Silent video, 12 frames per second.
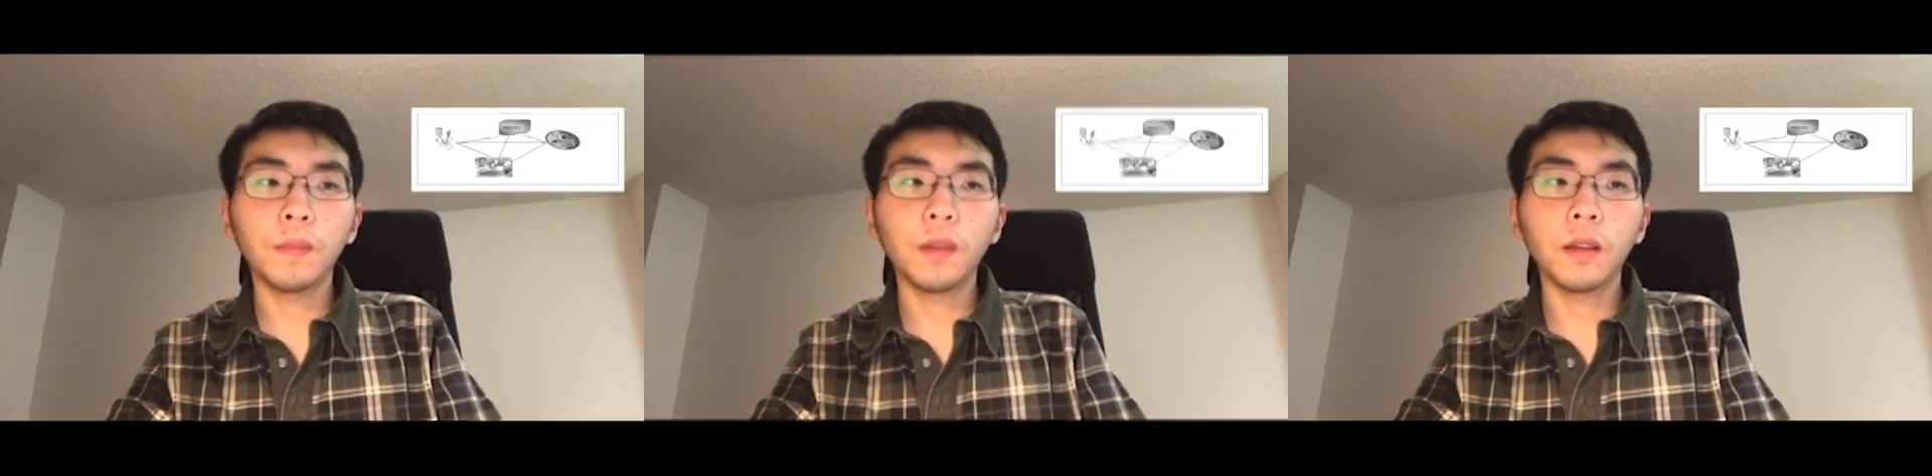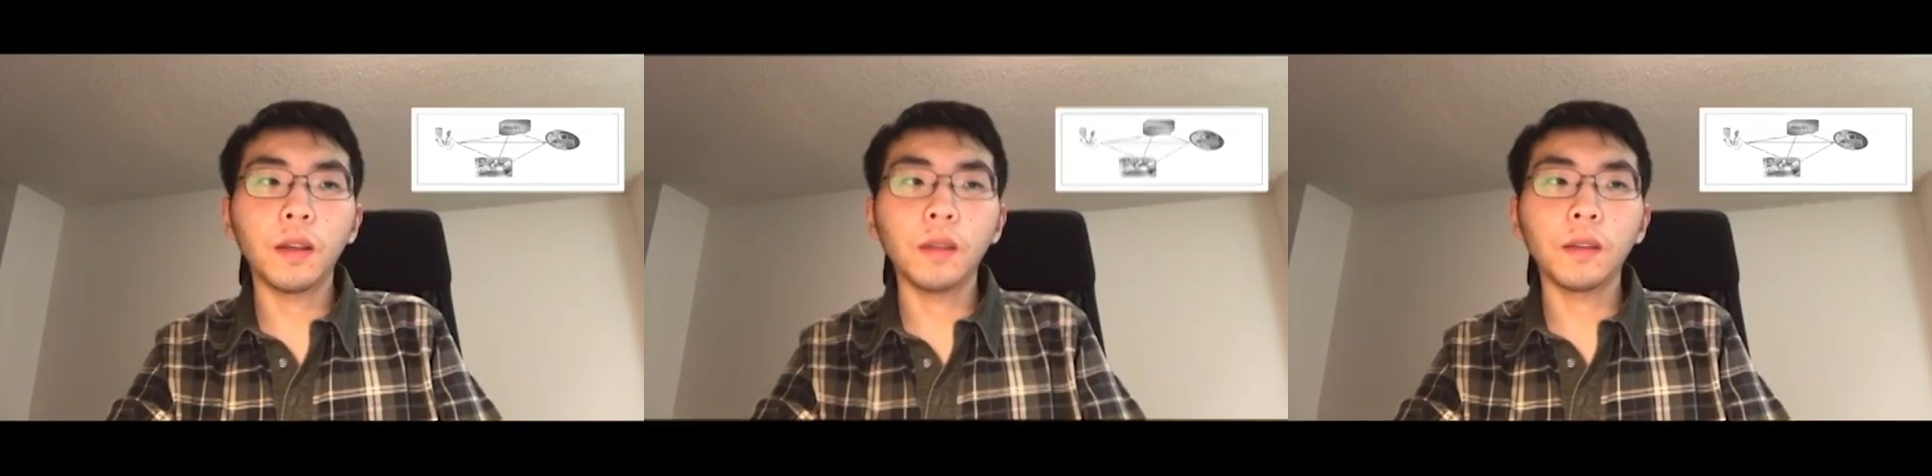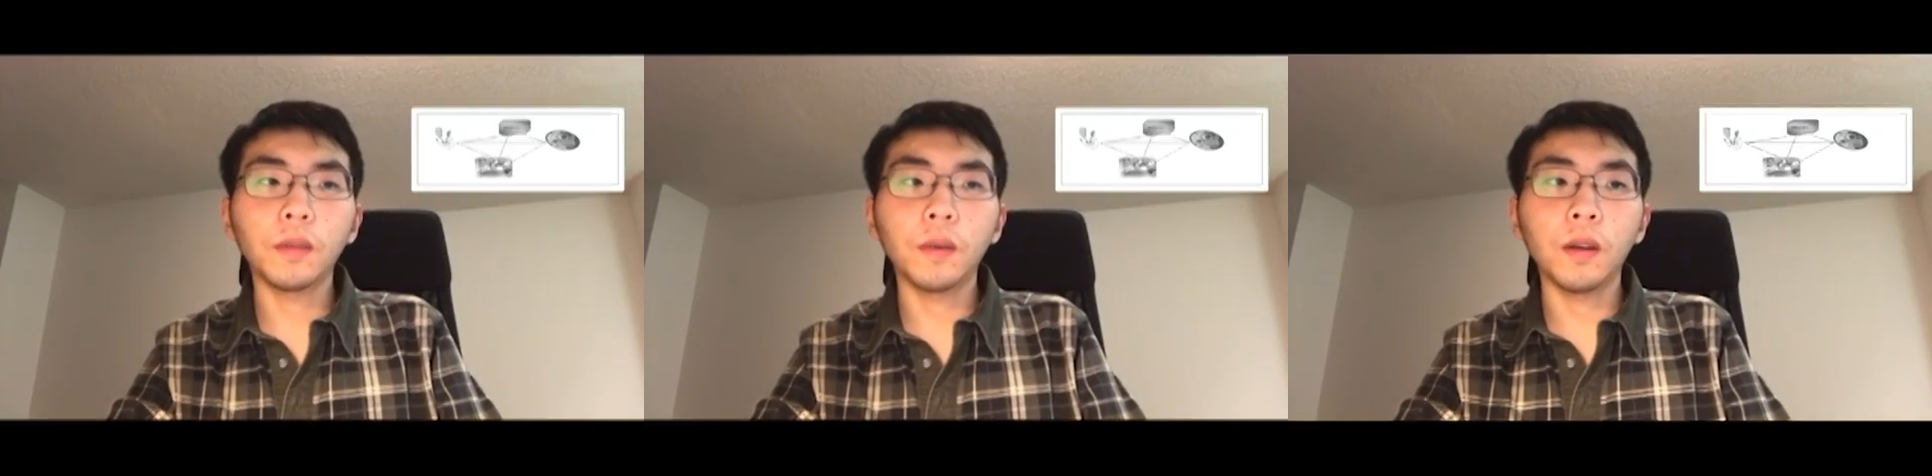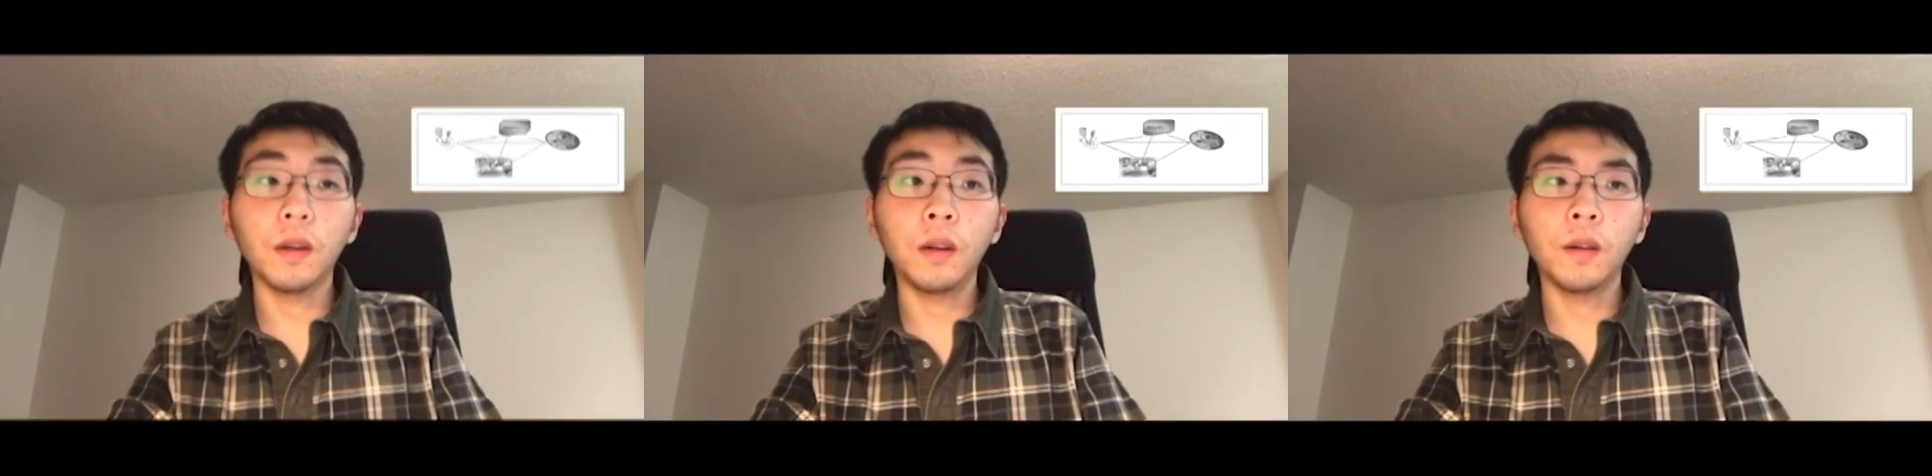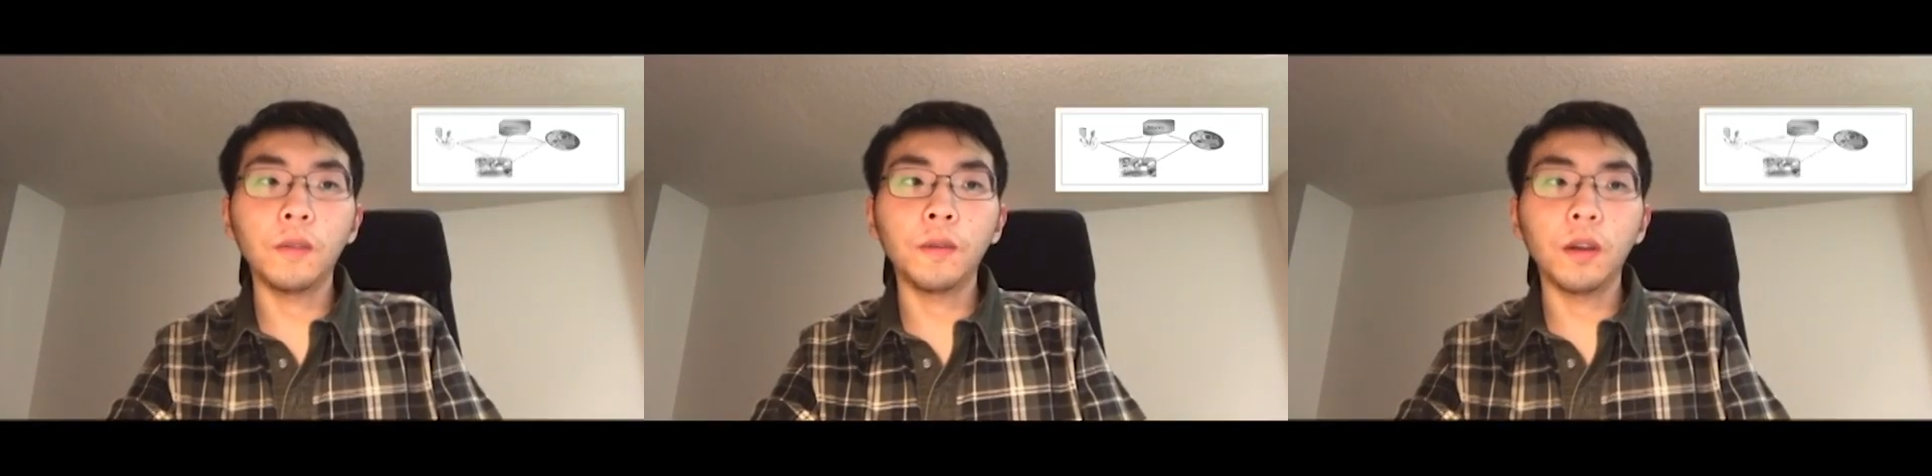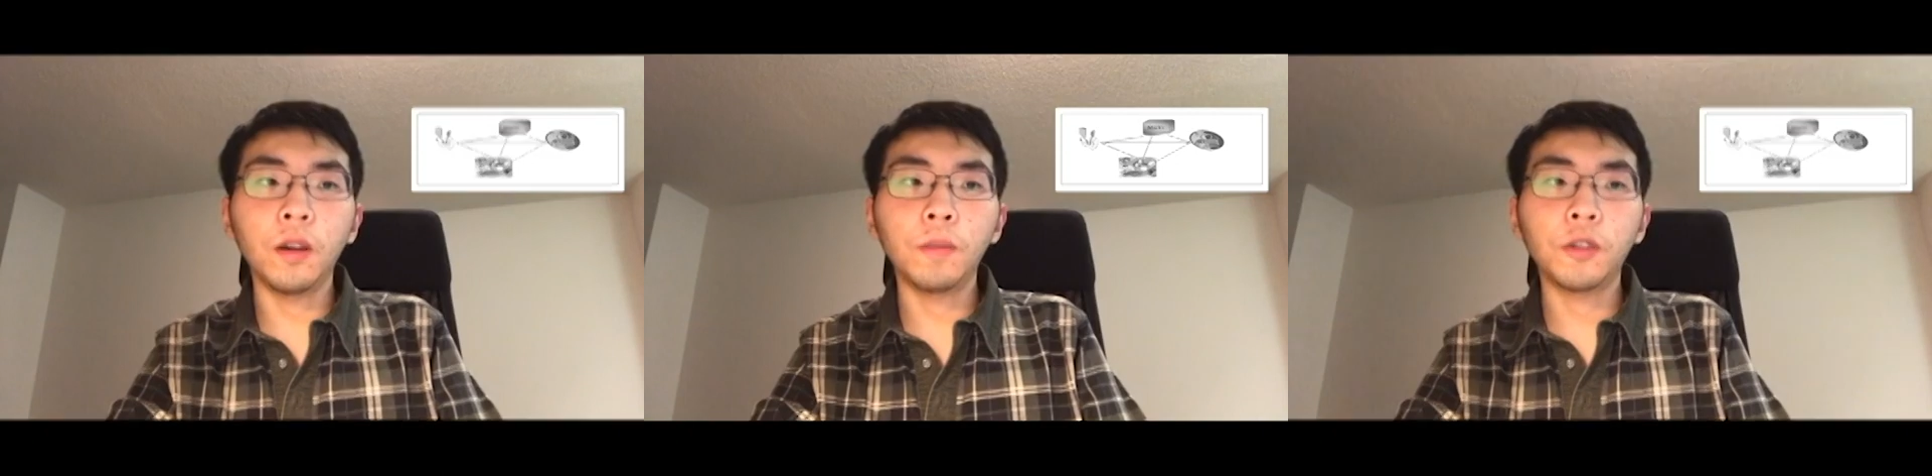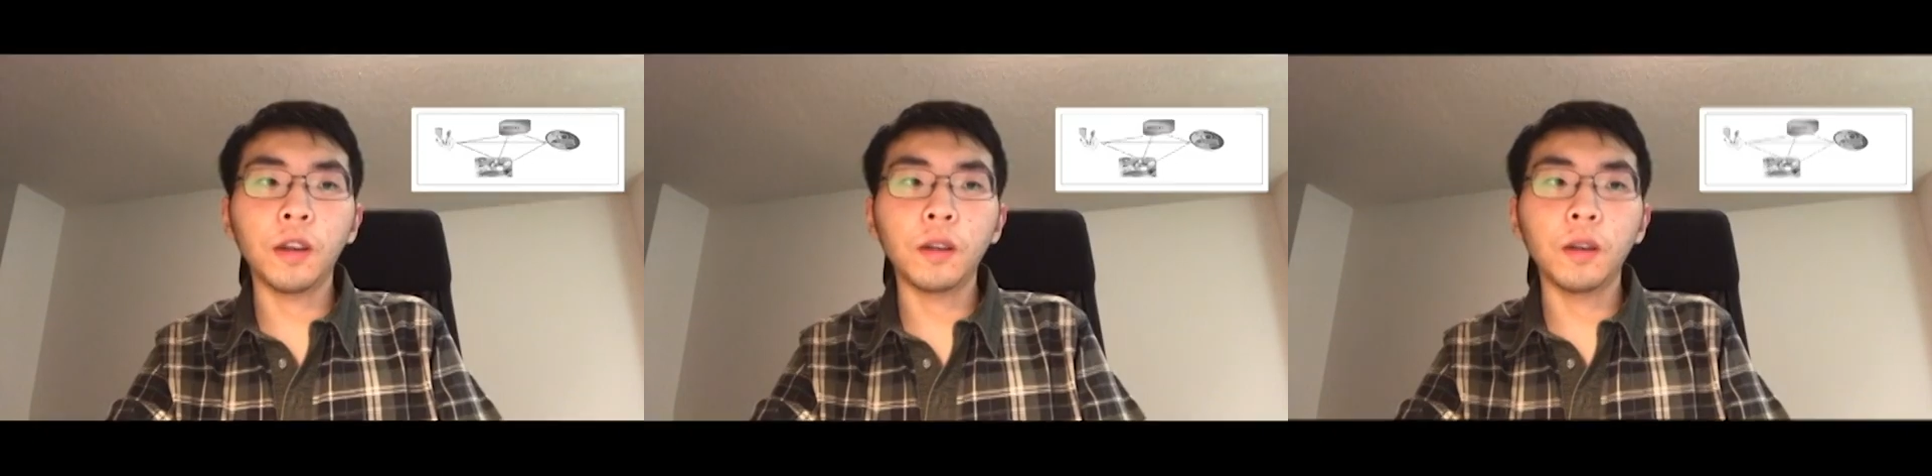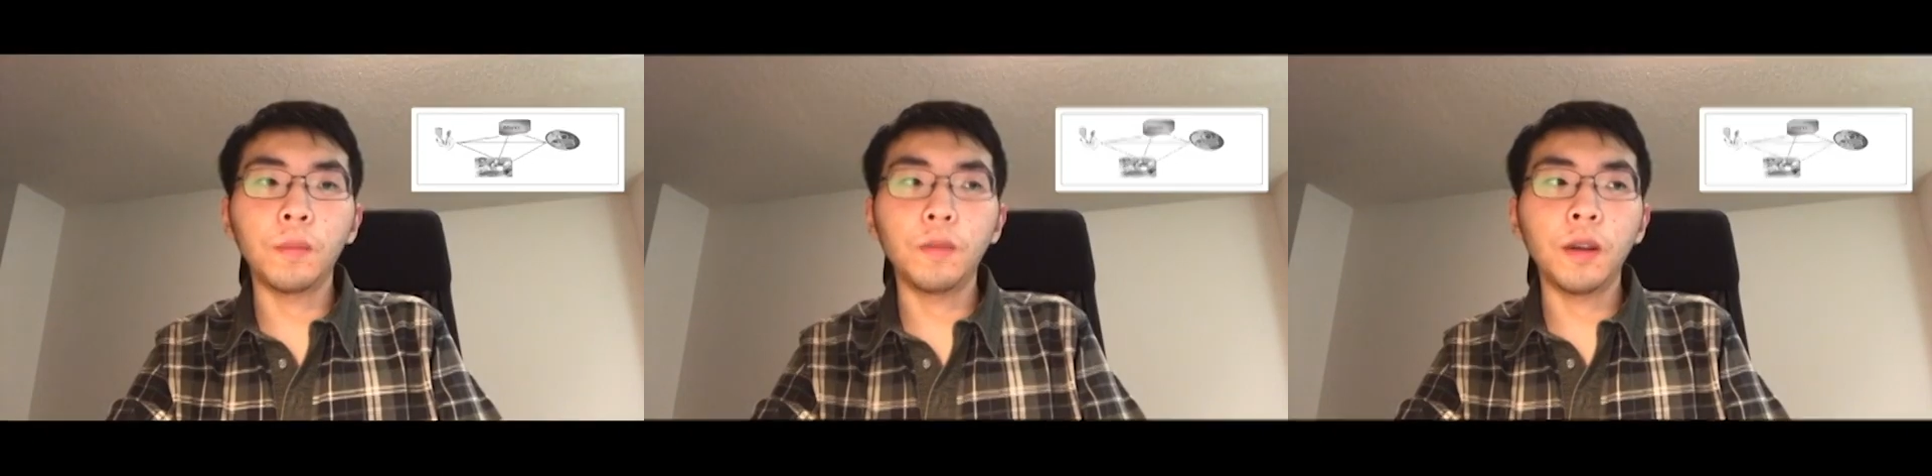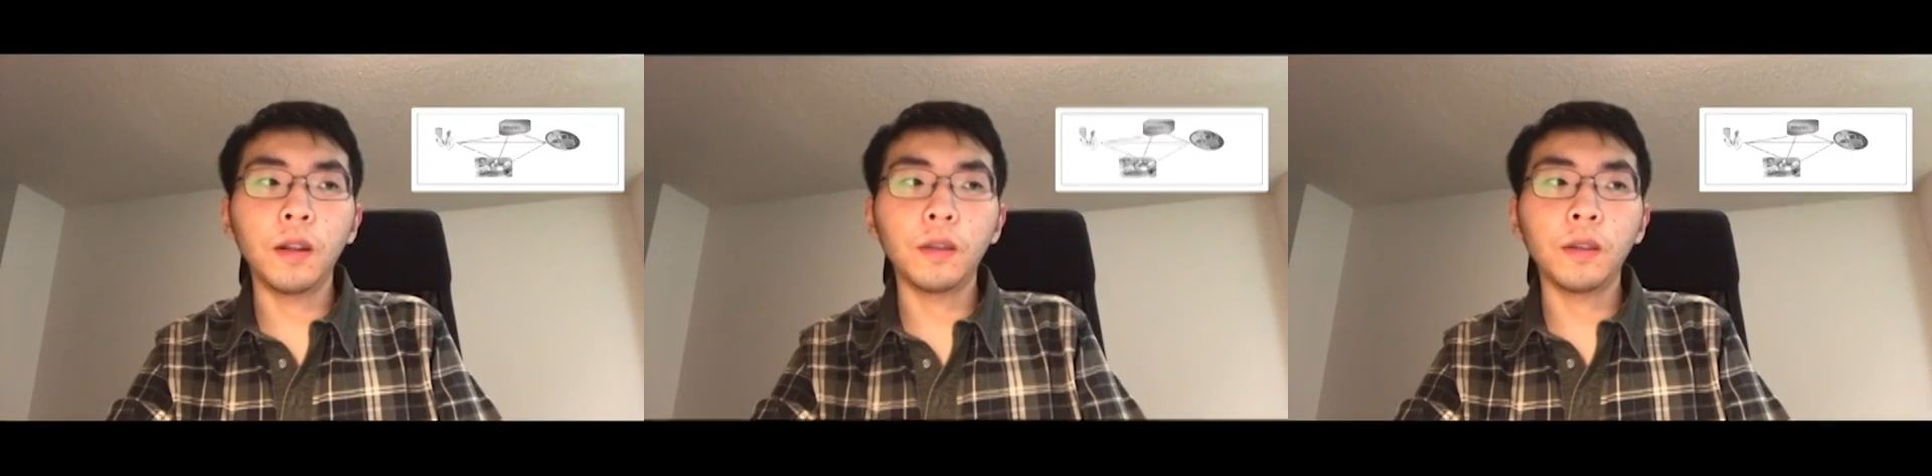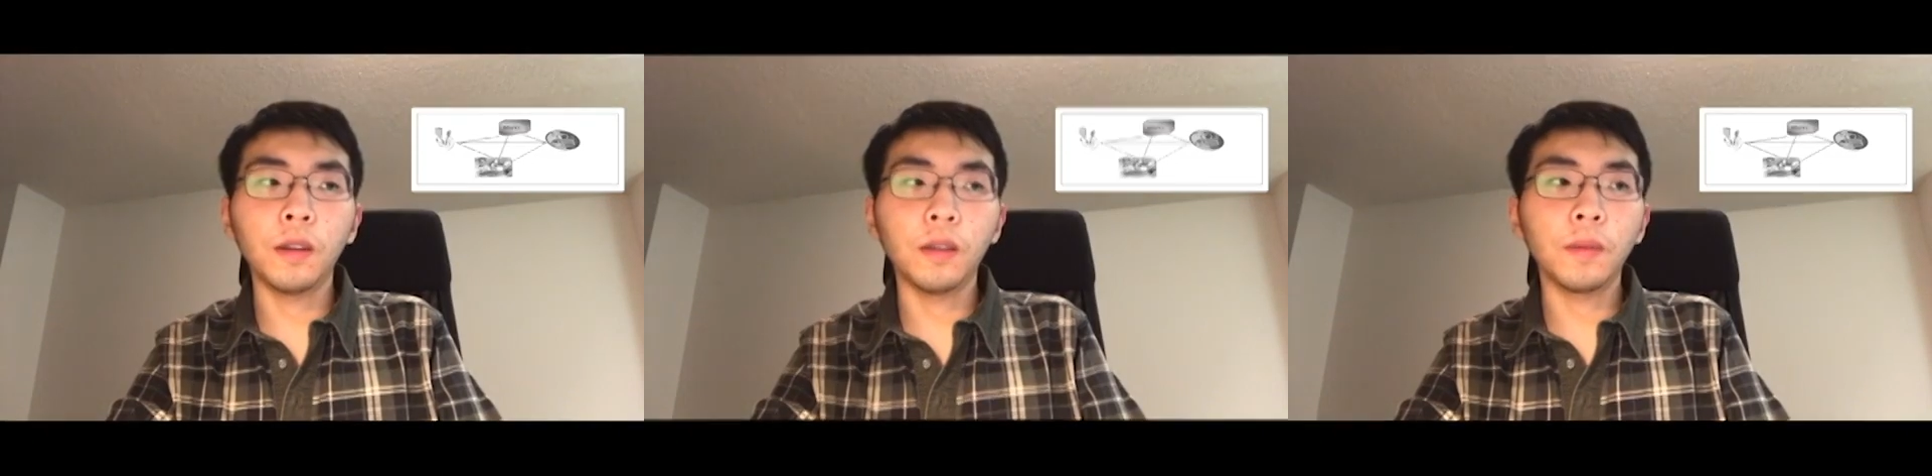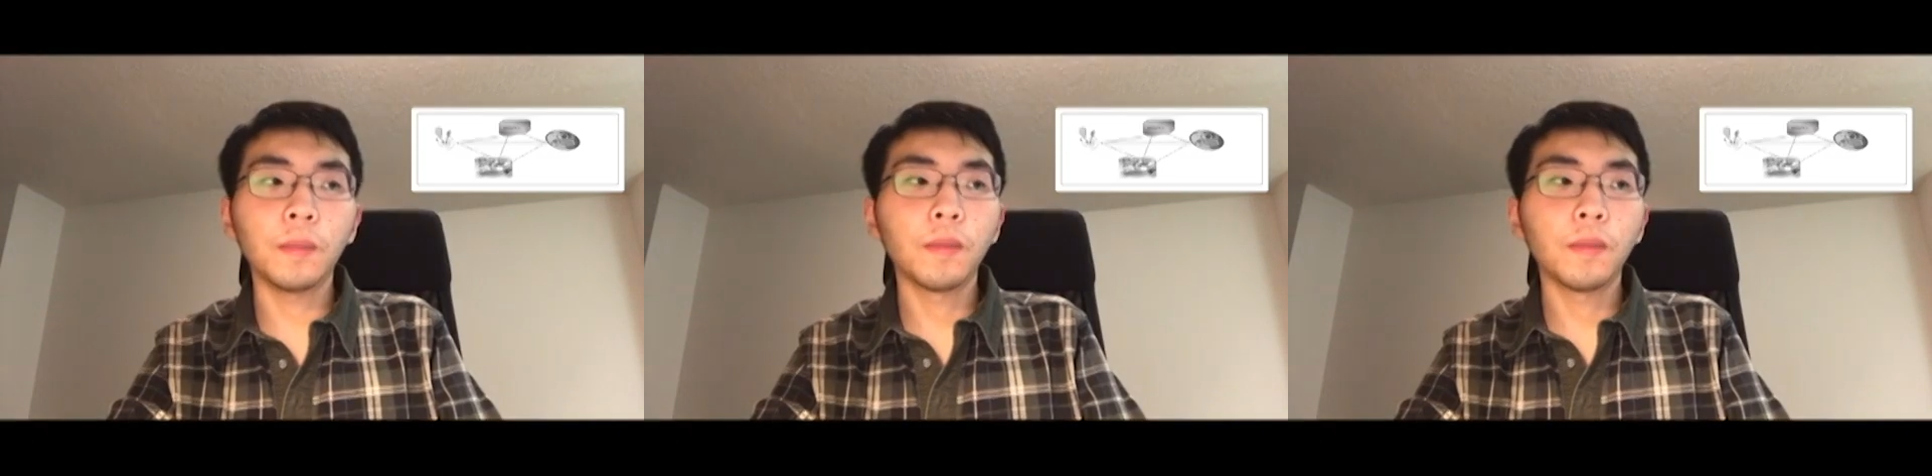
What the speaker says: the necessary of object-oriented